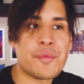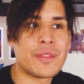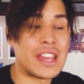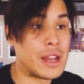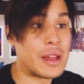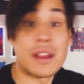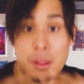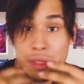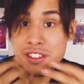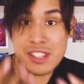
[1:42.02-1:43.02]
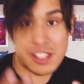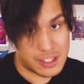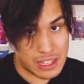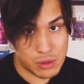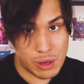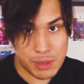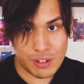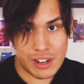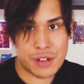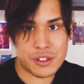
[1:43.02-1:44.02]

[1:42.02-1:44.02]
And that's the thing, is that's why I'm here right now,